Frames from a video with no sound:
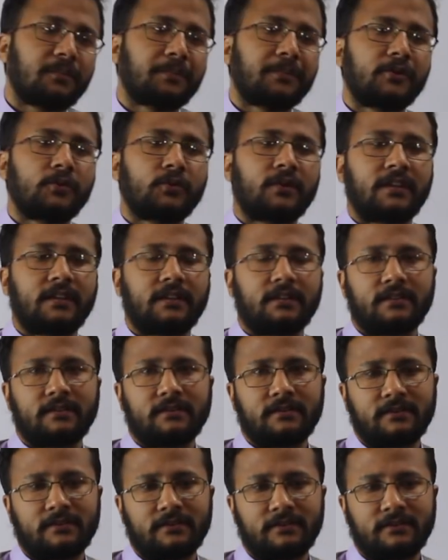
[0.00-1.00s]

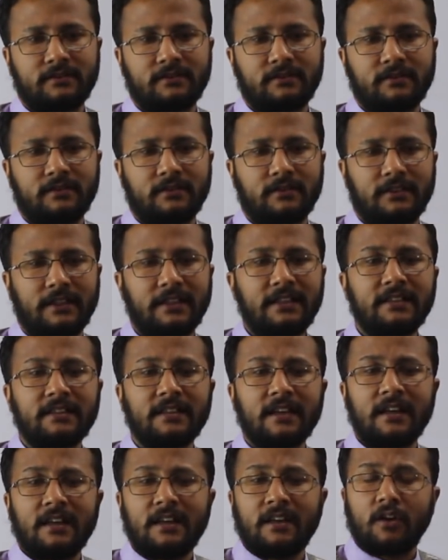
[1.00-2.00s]
computing, right?
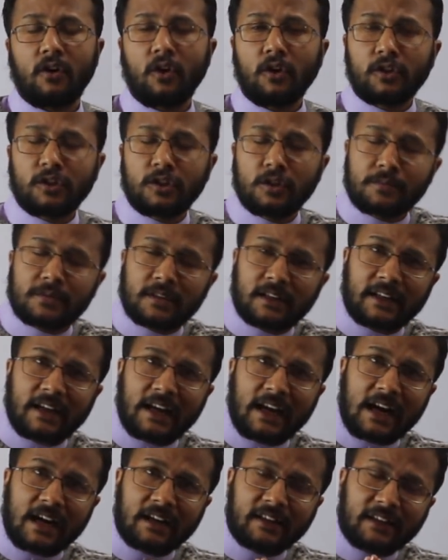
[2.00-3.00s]
Algorithms are
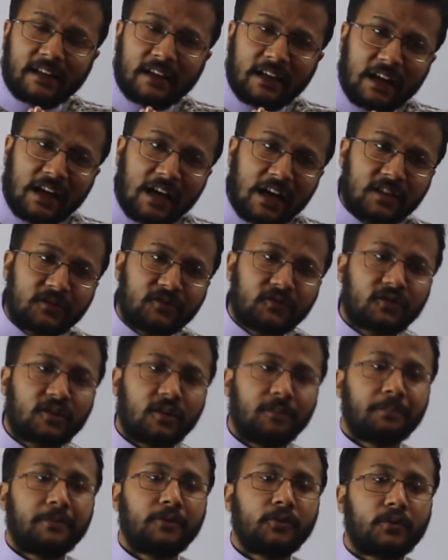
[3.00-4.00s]
at the heart of
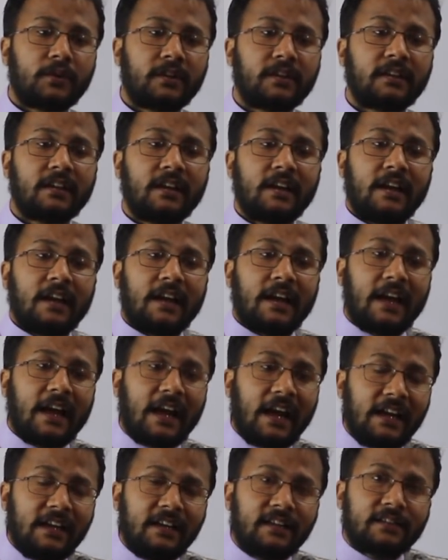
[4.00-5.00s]
computing,
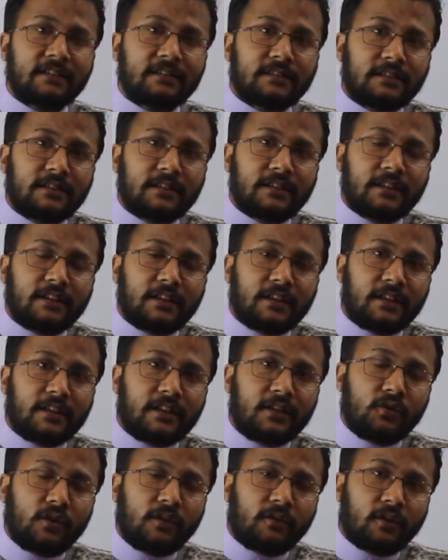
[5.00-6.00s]
and
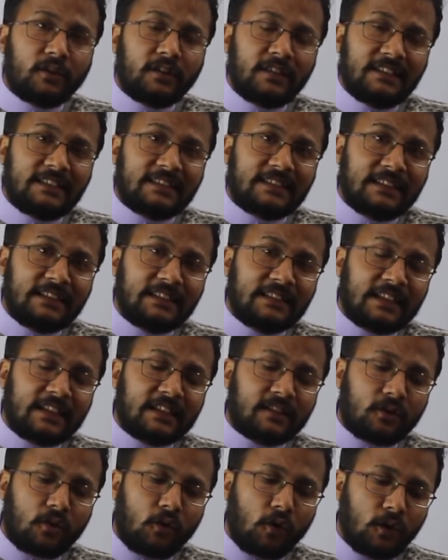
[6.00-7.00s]
you have already seen
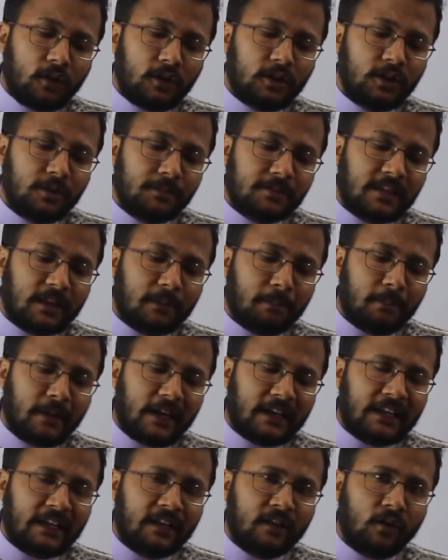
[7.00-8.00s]
that algorithms are
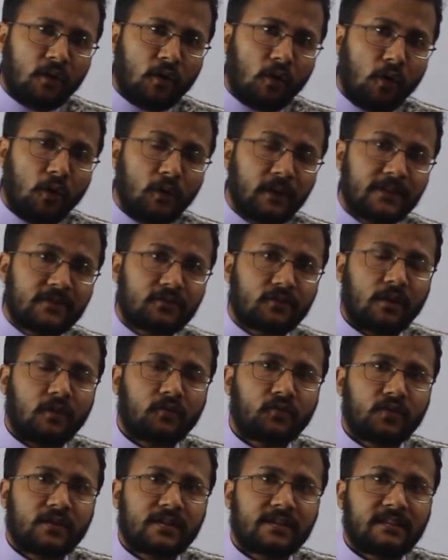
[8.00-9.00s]
backing all the
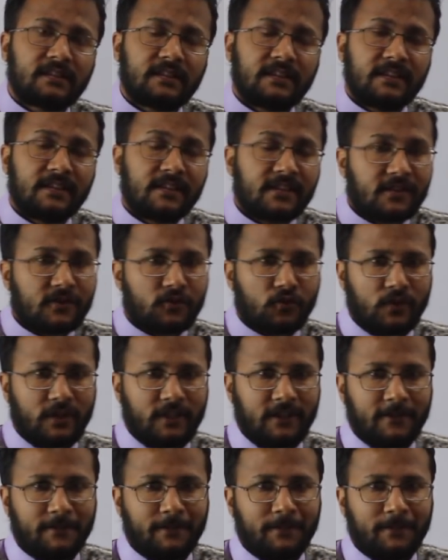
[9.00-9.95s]
softwares in the industry.